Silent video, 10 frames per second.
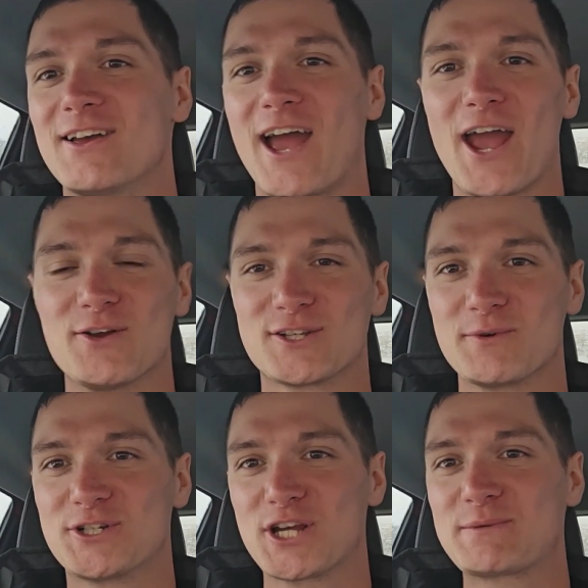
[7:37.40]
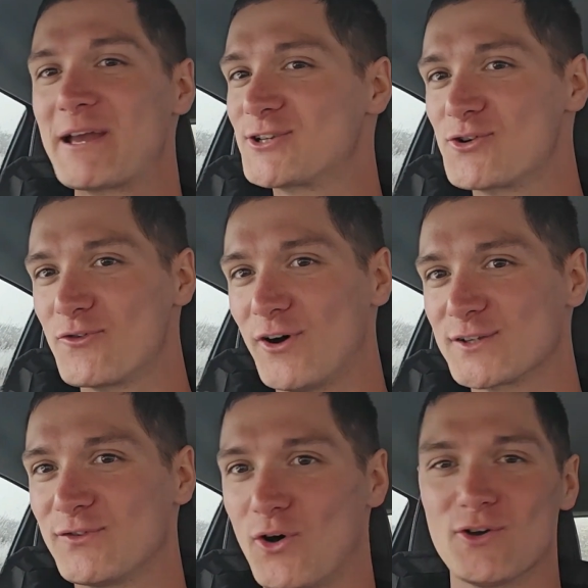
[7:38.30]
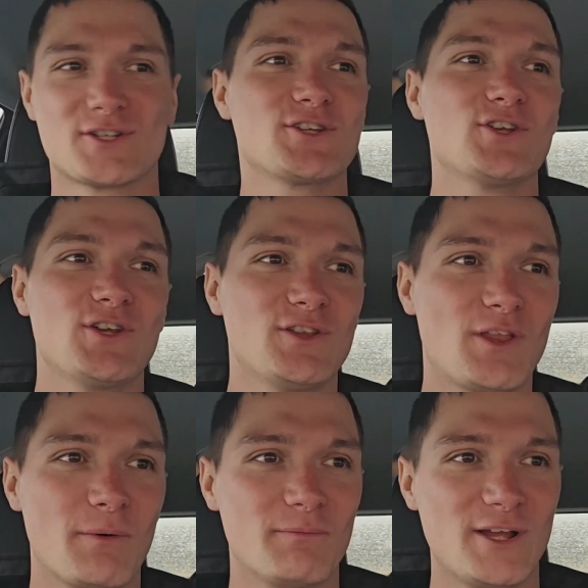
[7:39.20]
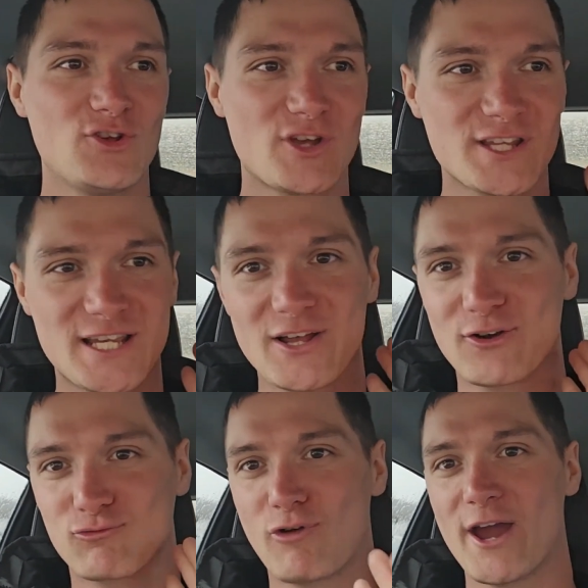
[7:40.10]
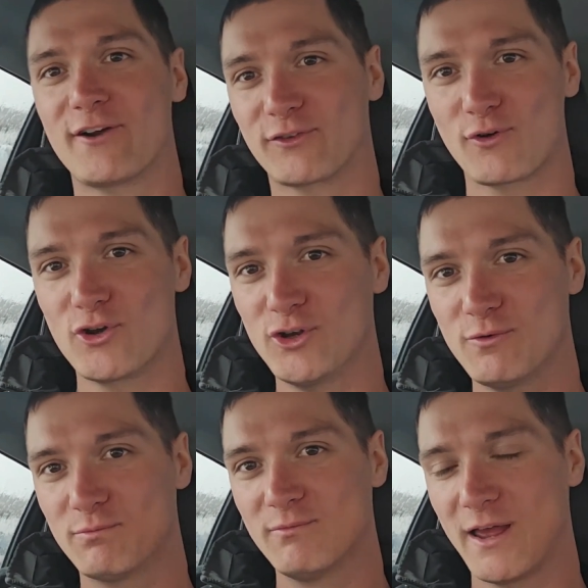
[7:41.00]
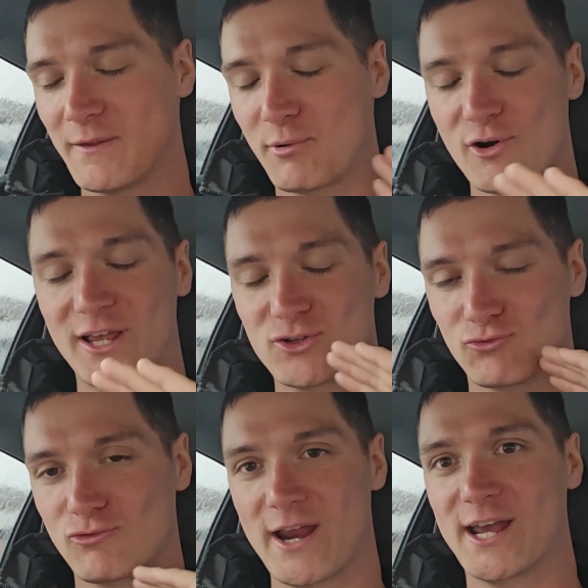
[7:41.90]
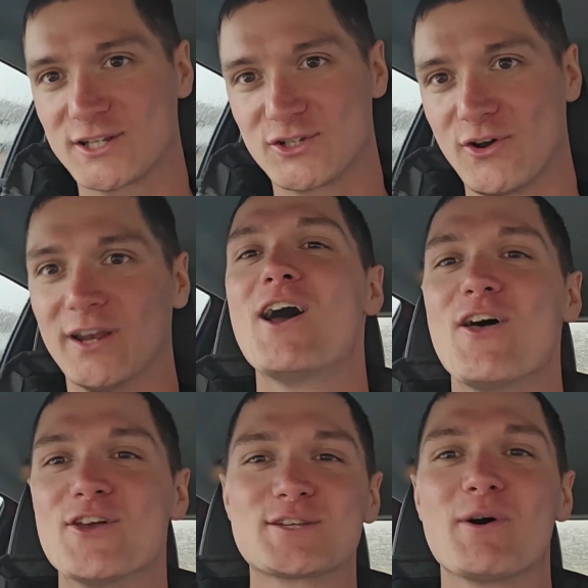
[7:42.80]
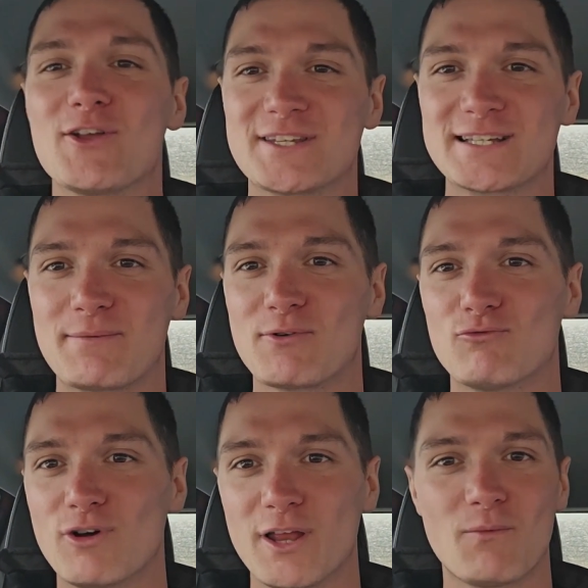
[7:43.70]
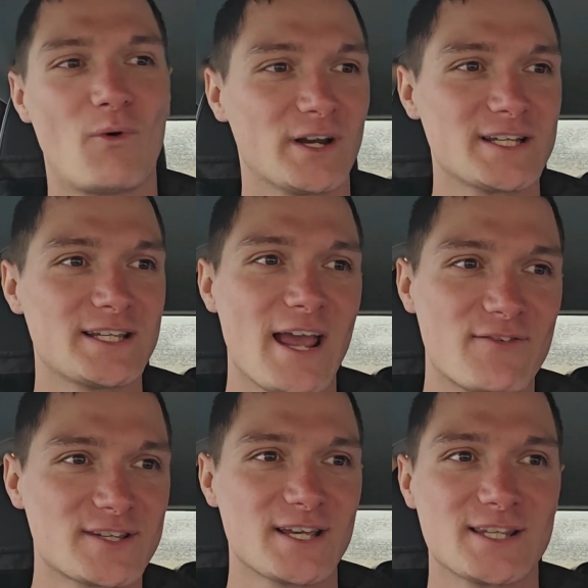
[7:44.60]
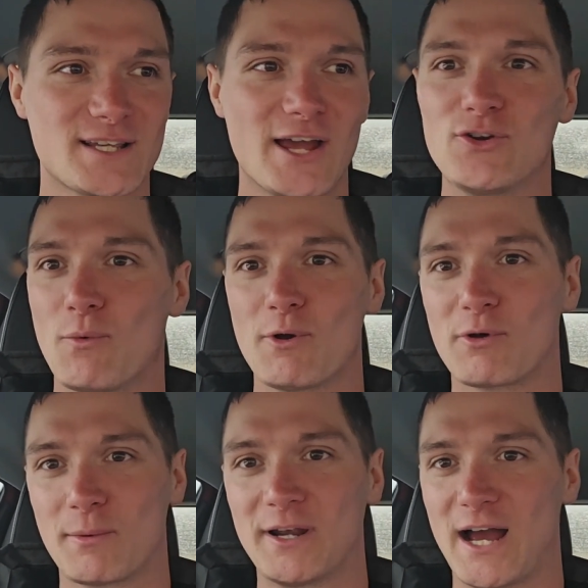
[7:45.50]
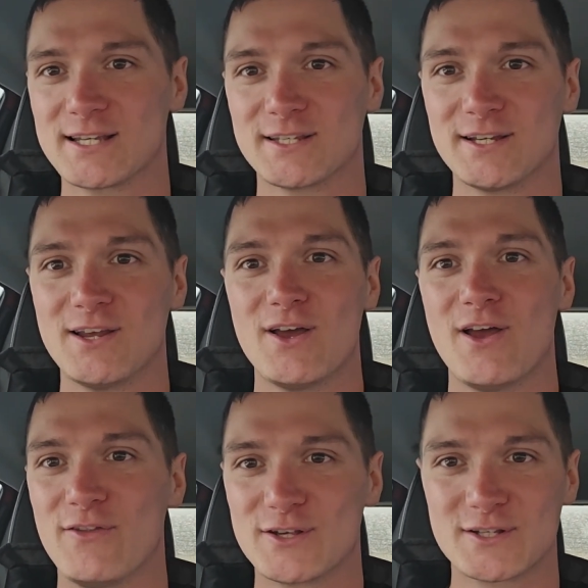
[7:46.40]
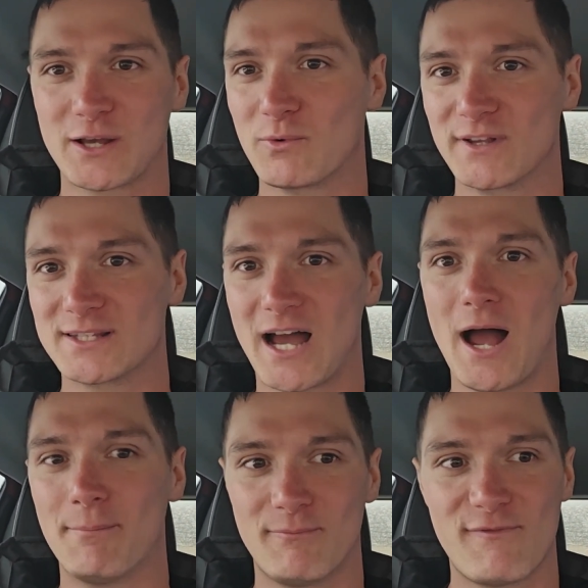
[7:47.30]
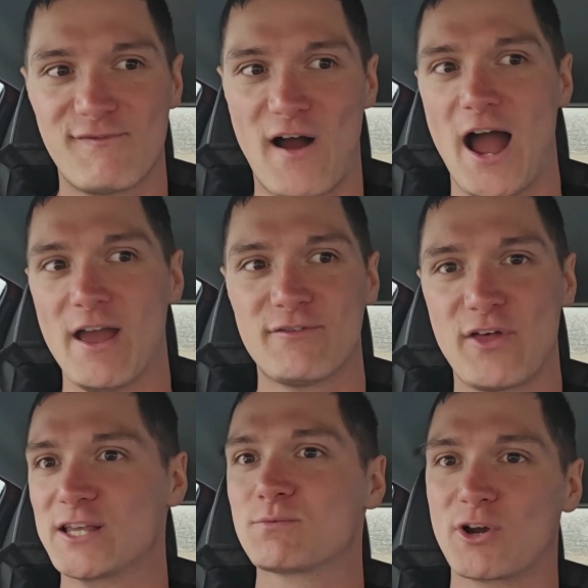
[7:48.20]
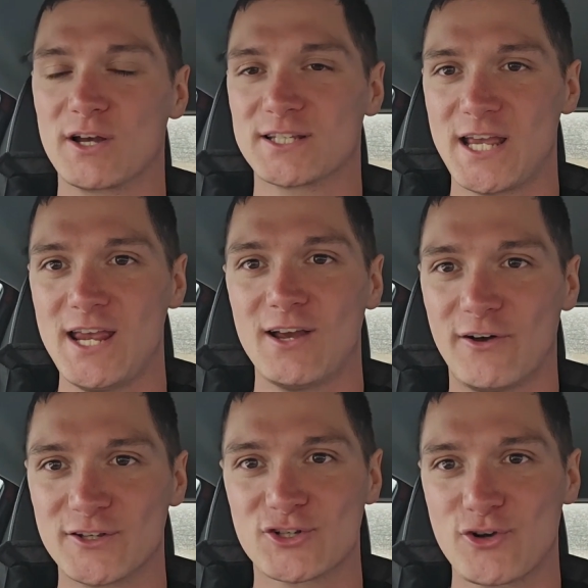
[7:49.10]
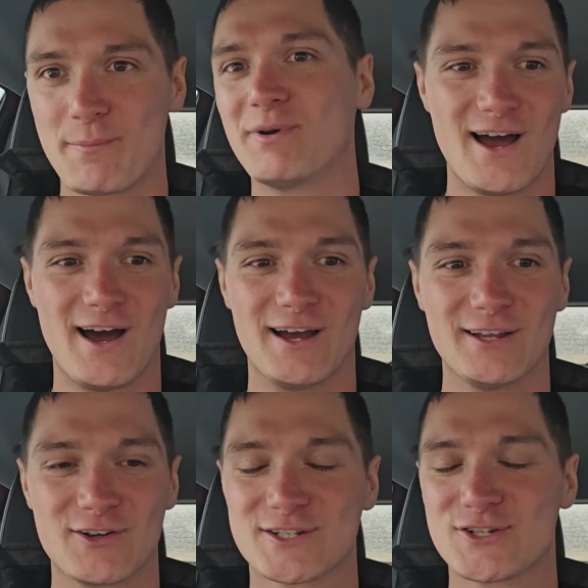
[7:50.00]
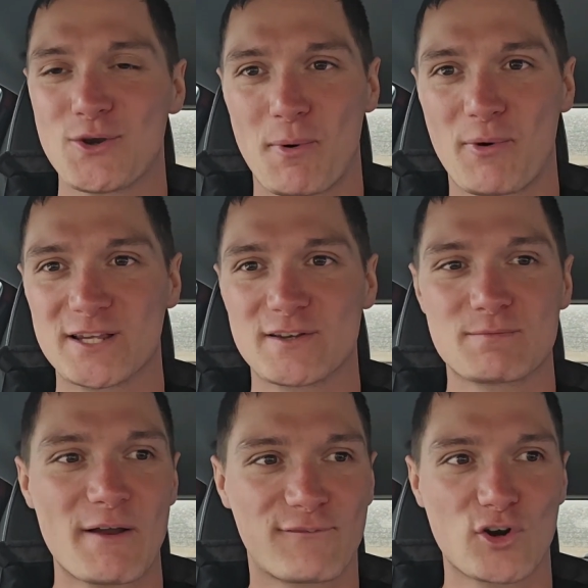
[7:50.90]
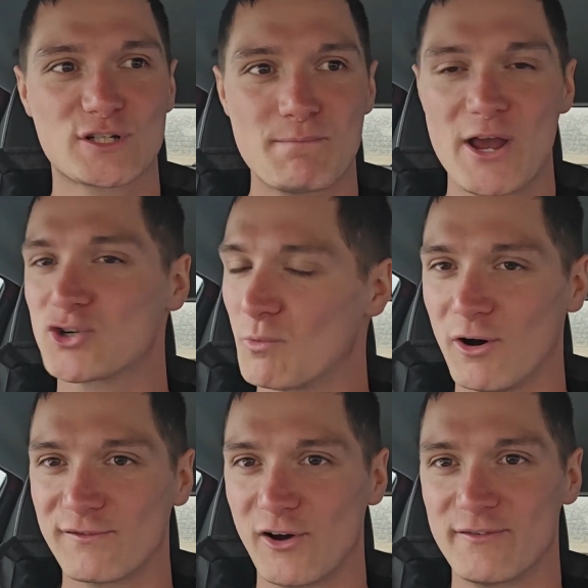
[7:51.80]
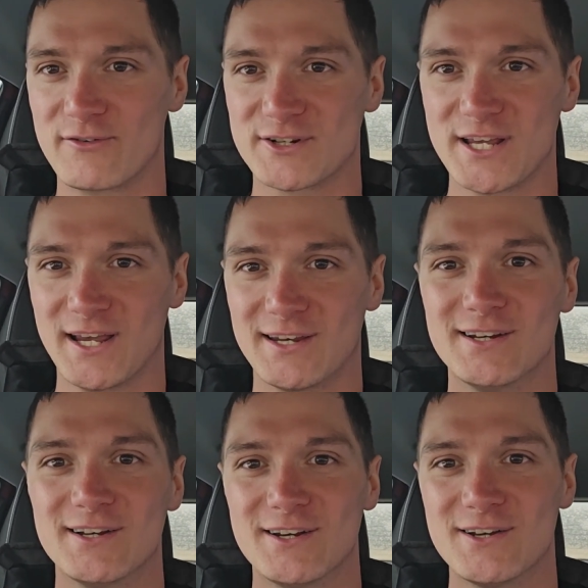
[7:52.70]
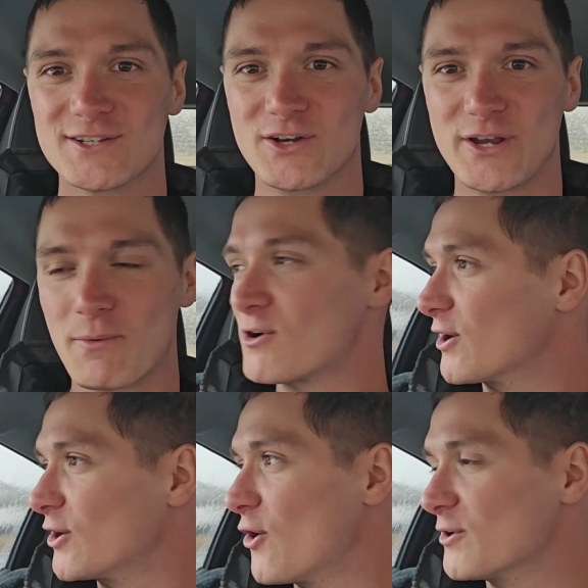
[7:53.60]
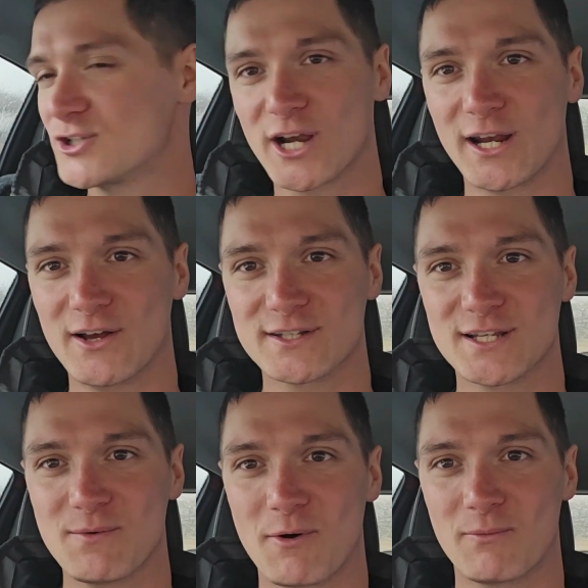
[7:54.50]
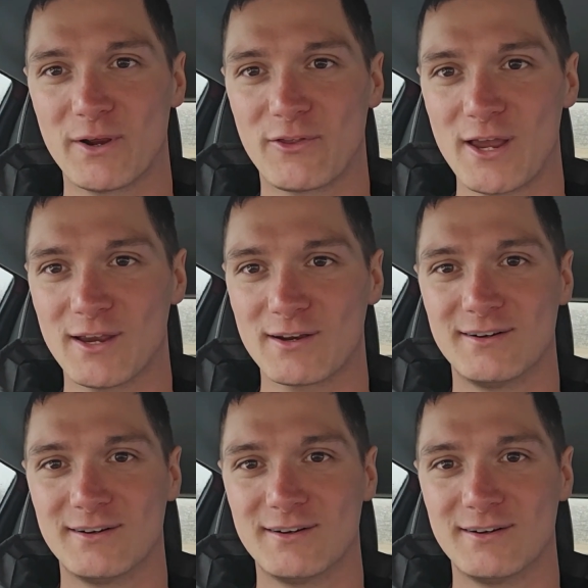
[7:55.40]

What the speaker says: Hey, so we just made it to Gullfoss Falls. You can see like right off the road, and the parking is right next to it. This is one of those things I've been really wanting to see ever since I knew we were coming to Iceland. This is like one of the top 5 things we're gonna see on this trip. It looks super impressive. It's my first major waterfall I've ever seen. So yeah, we're gonna go and check it out and see what we think.